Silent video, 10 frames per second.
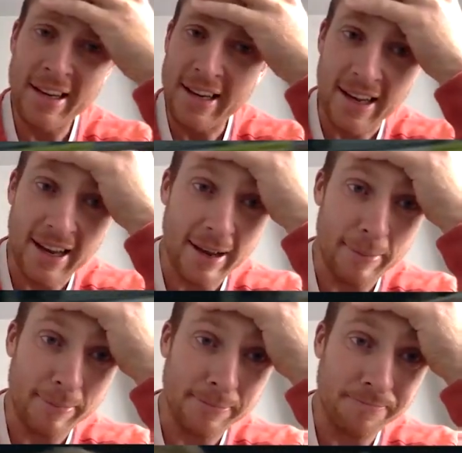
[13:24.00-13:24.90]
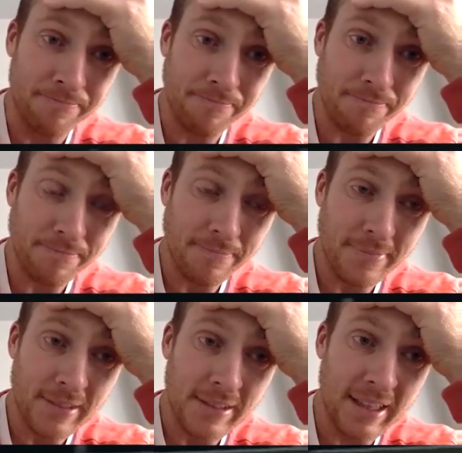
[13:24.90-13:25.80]

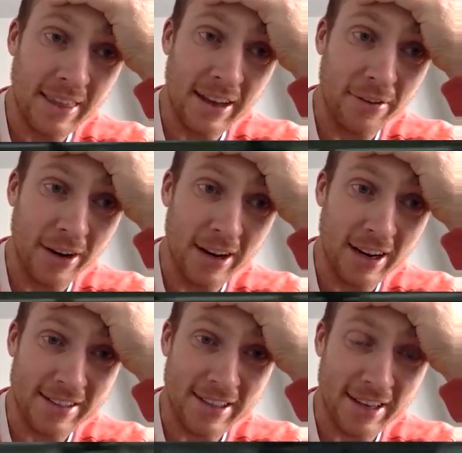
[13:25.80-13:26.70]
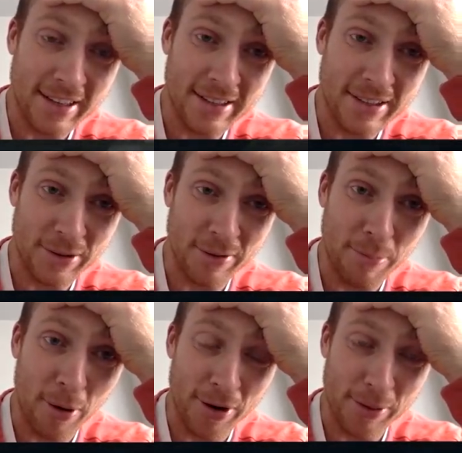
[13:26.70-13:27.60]
I then realized that sort of
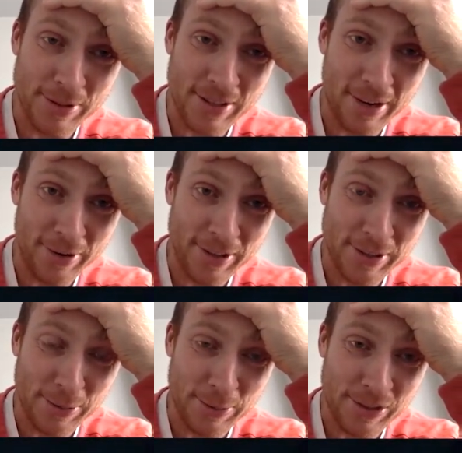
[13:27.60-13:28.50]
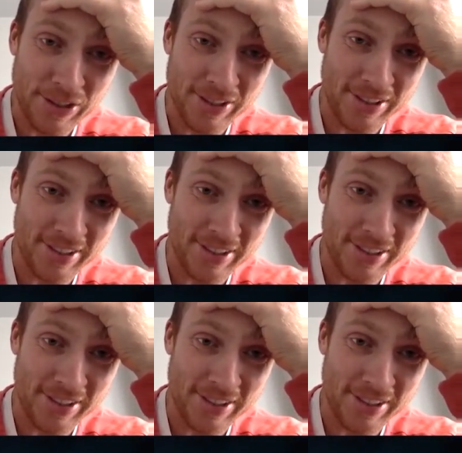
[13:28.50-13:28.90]
Pani was down on his haunches, and